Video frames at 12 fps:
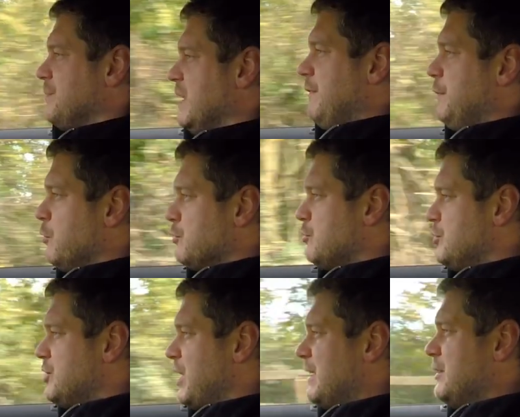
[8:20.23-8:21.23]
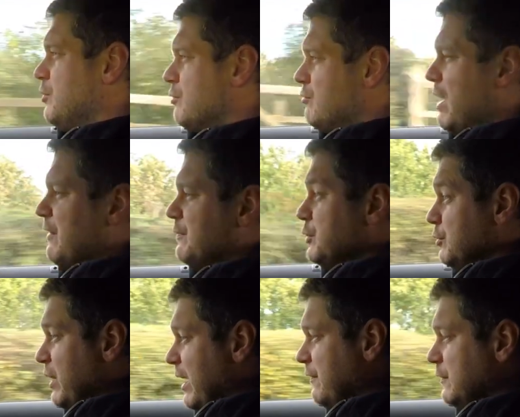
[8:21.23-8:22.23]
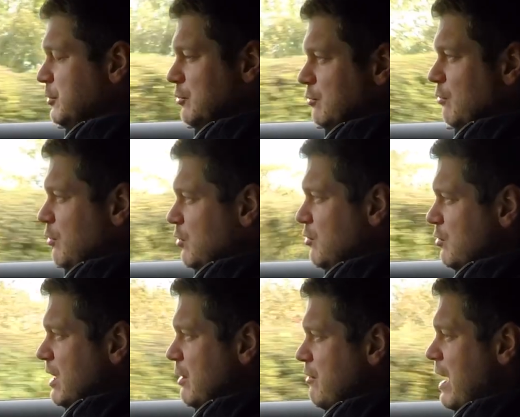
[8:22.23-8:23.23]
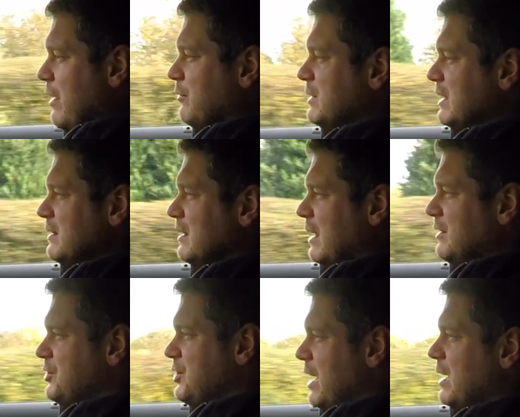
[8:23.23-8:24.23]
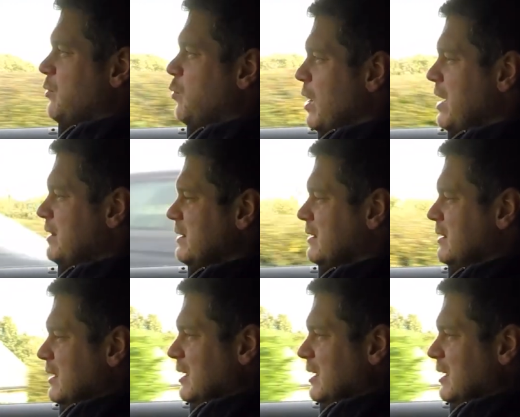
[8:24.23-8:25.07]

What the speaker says: If you want to check your revs, you have to look around and check where the